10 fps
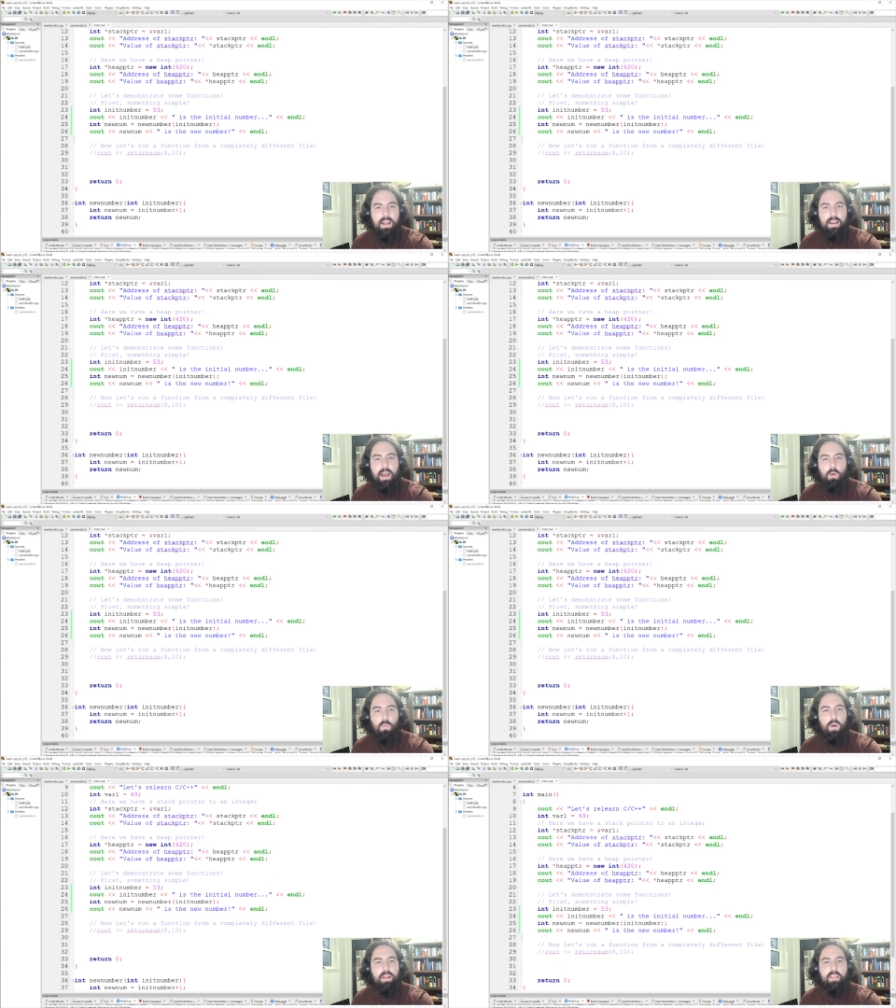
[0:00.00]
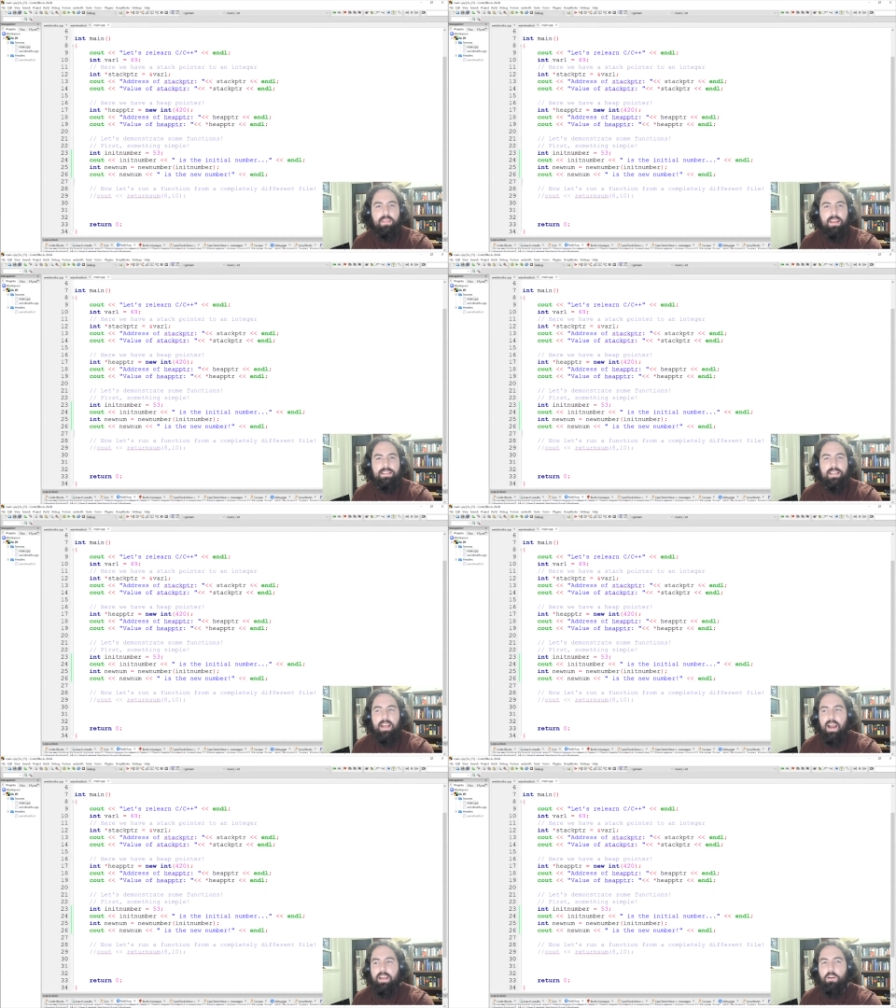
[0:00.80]
Now, one of the things
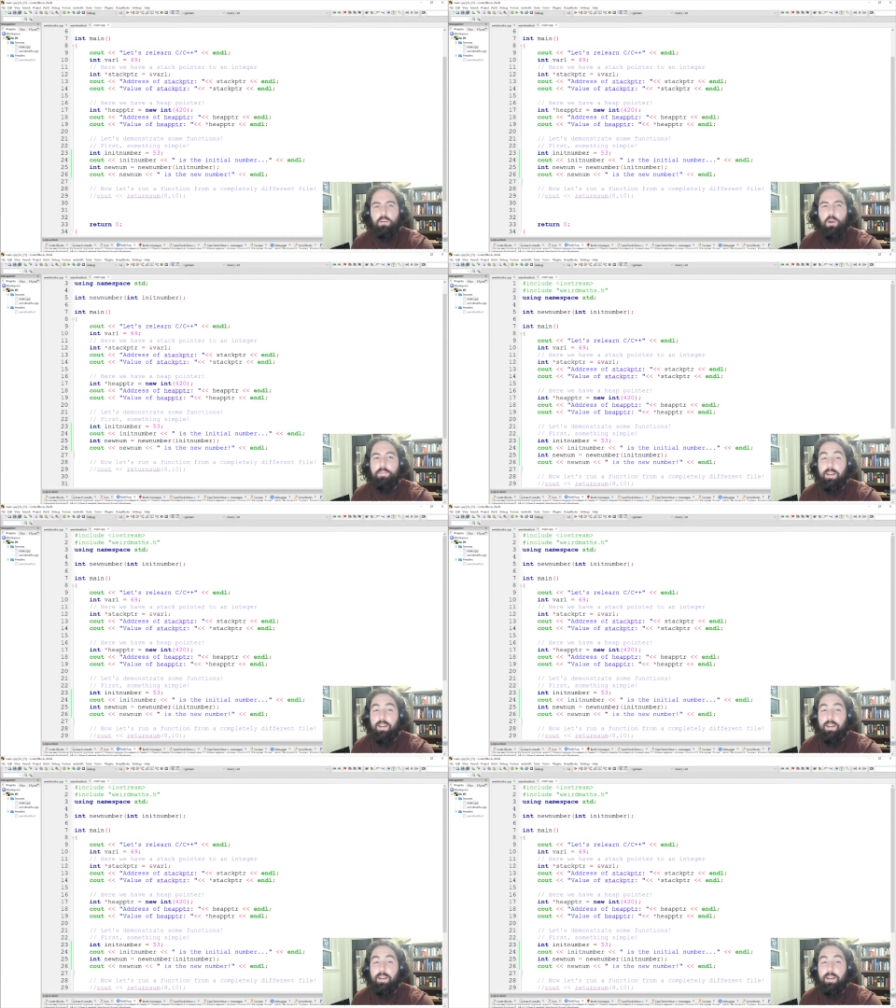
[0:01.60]
that I don't know if I